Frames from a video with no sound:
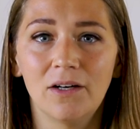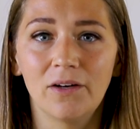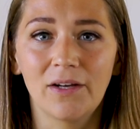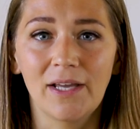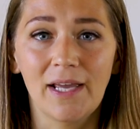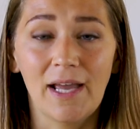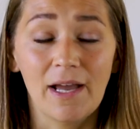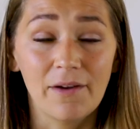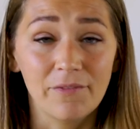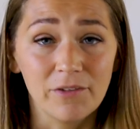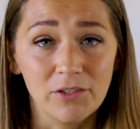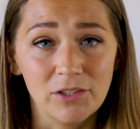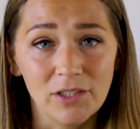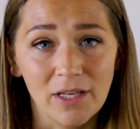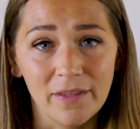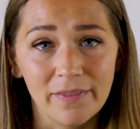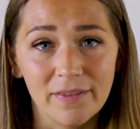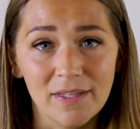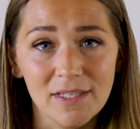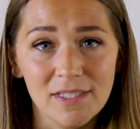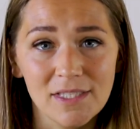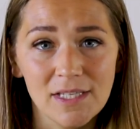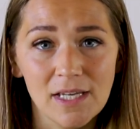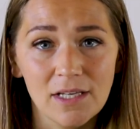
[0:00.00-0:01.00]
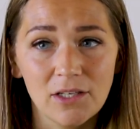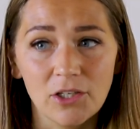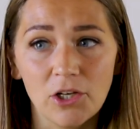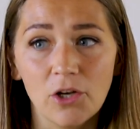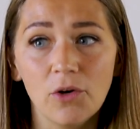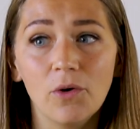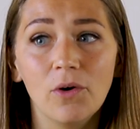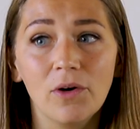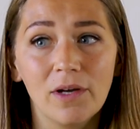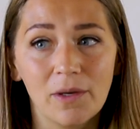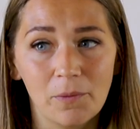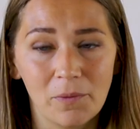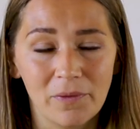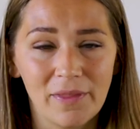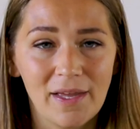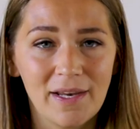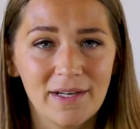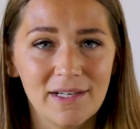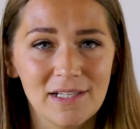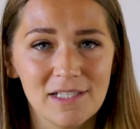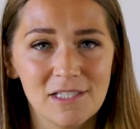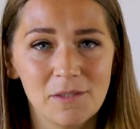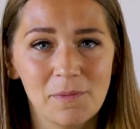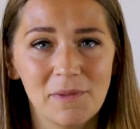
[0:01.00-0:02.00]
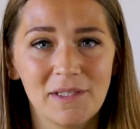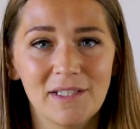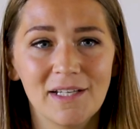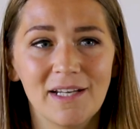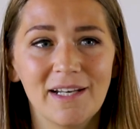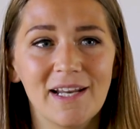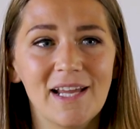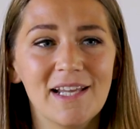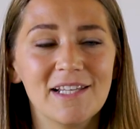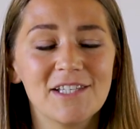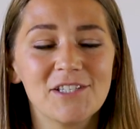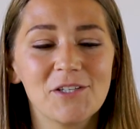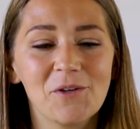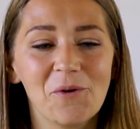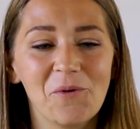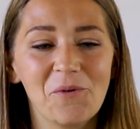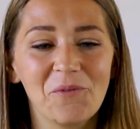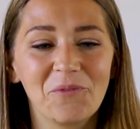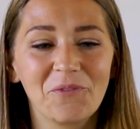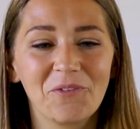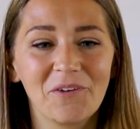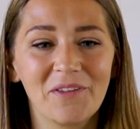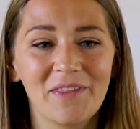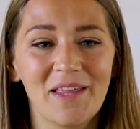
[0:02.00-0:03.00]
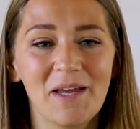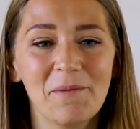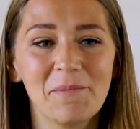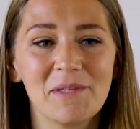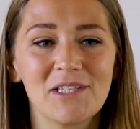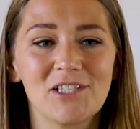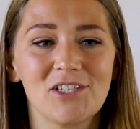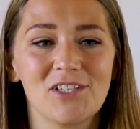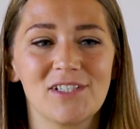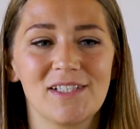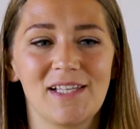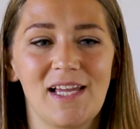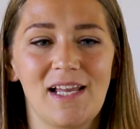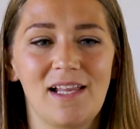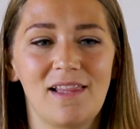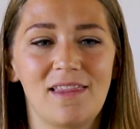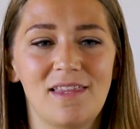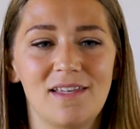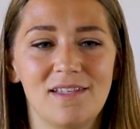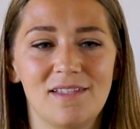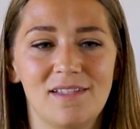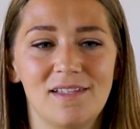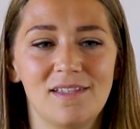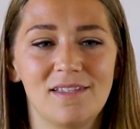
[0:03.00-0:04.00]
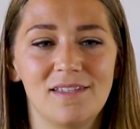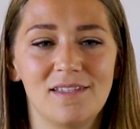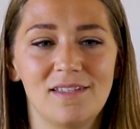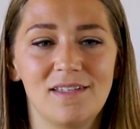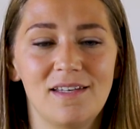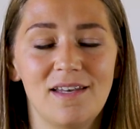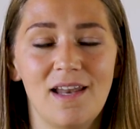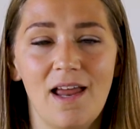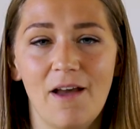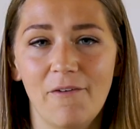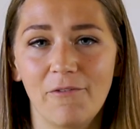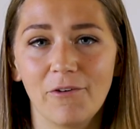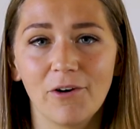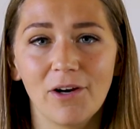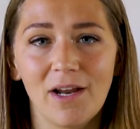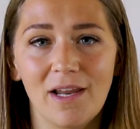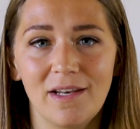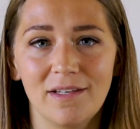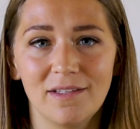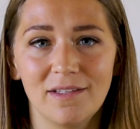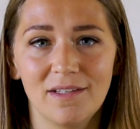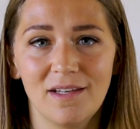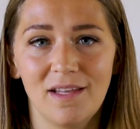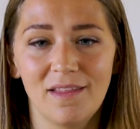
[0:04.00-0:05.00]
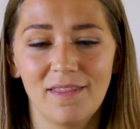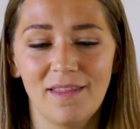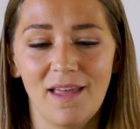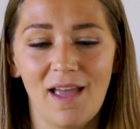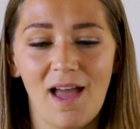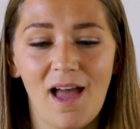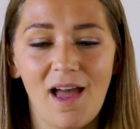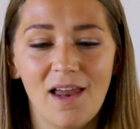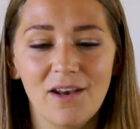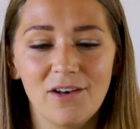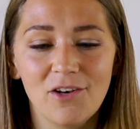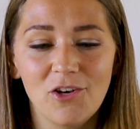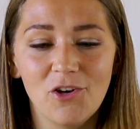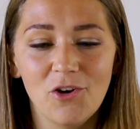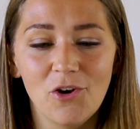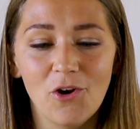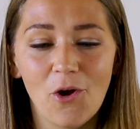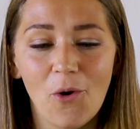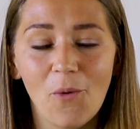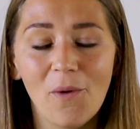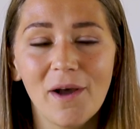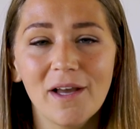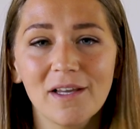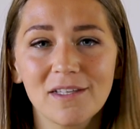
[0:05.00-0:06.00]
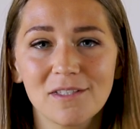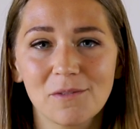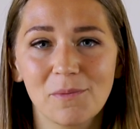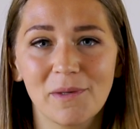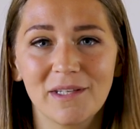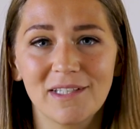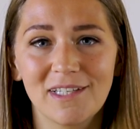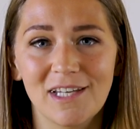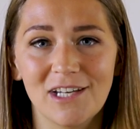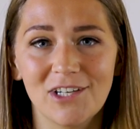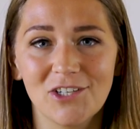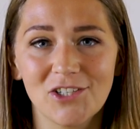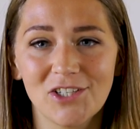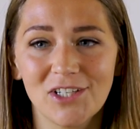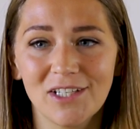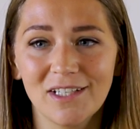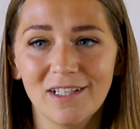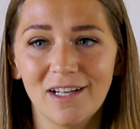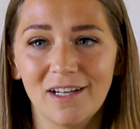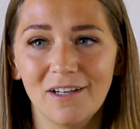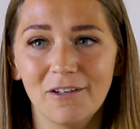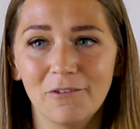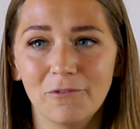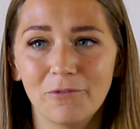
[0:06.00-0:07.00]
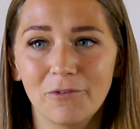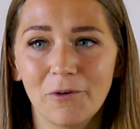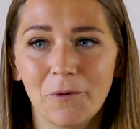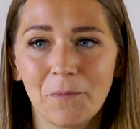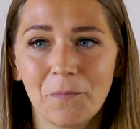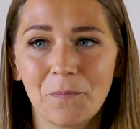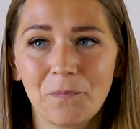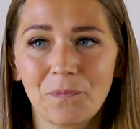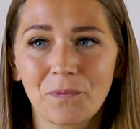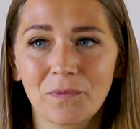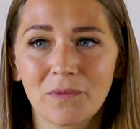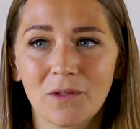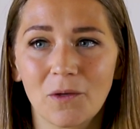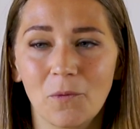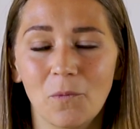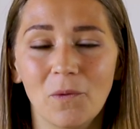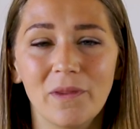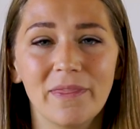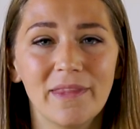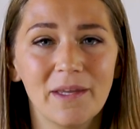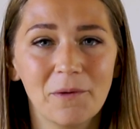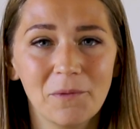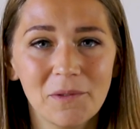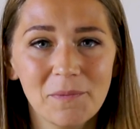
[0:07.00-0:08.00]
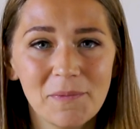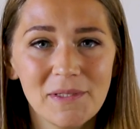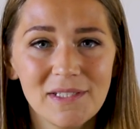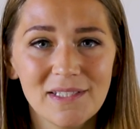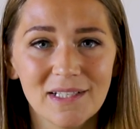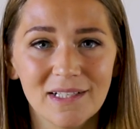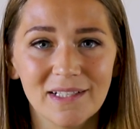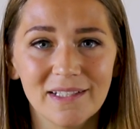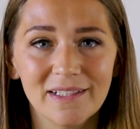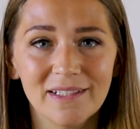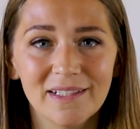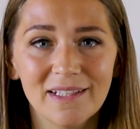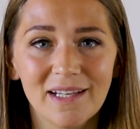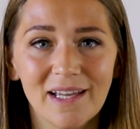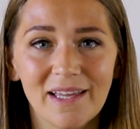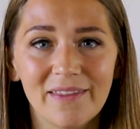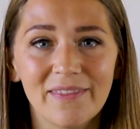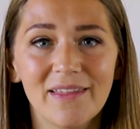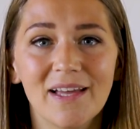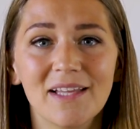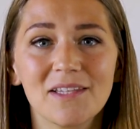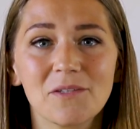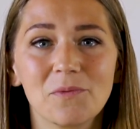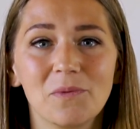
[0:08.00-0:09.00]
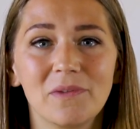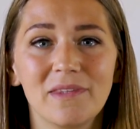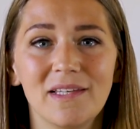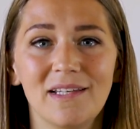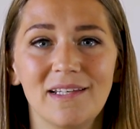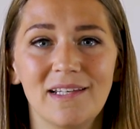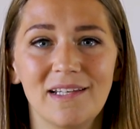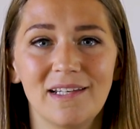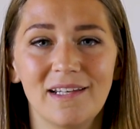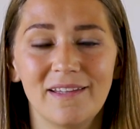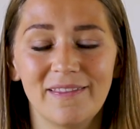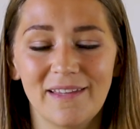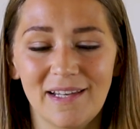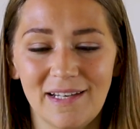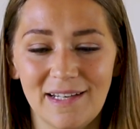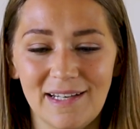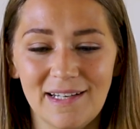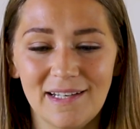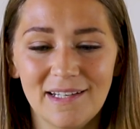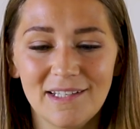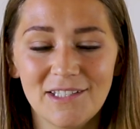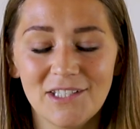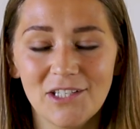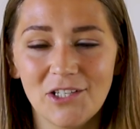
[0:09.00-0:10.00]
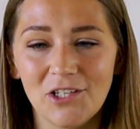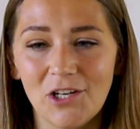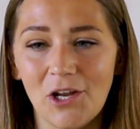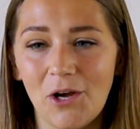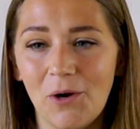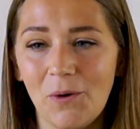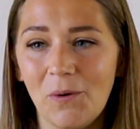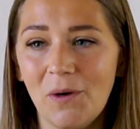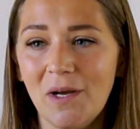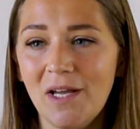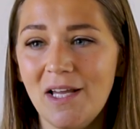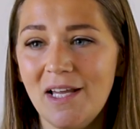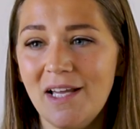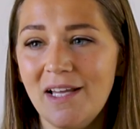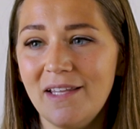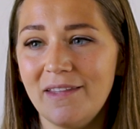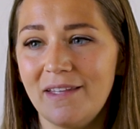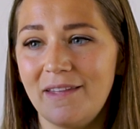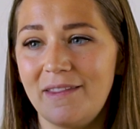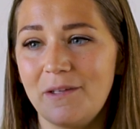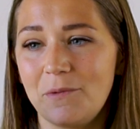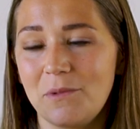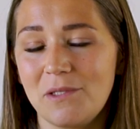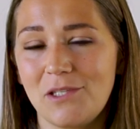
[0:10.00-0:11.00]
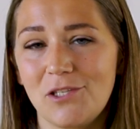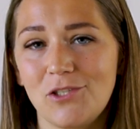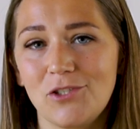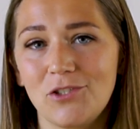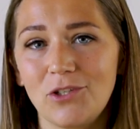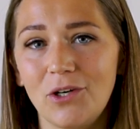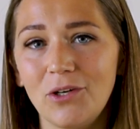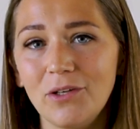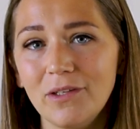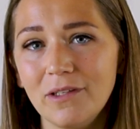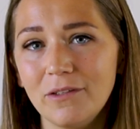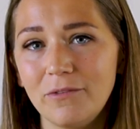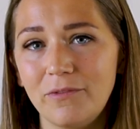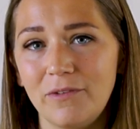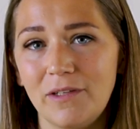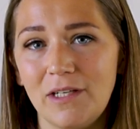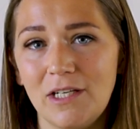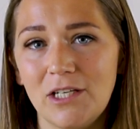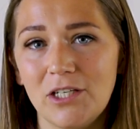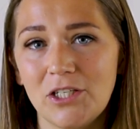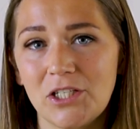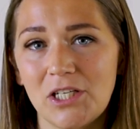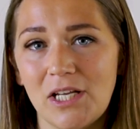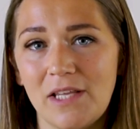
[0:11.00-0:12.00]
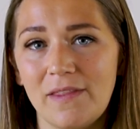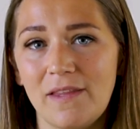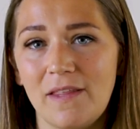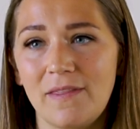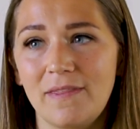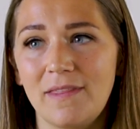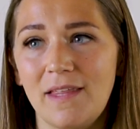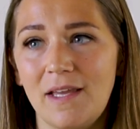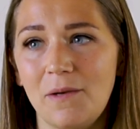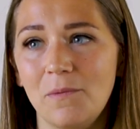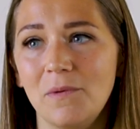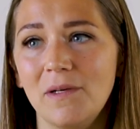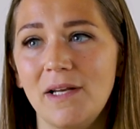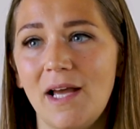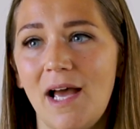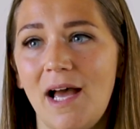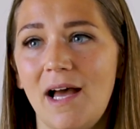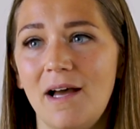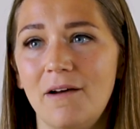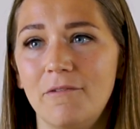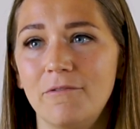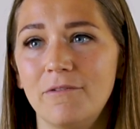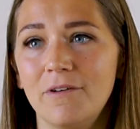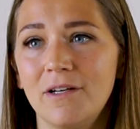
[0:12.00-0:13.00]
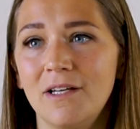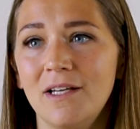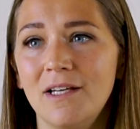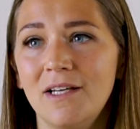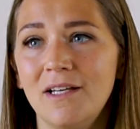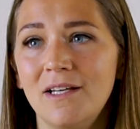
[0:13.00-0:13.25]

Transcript: Okay, have you done this yet? No. Okay, well, that needs to be done. And so for them, it's just like, this is never ending. They had no expectation of when they would be done, and that's what they needed. They needed to know that there was a start and a finish and that they would have,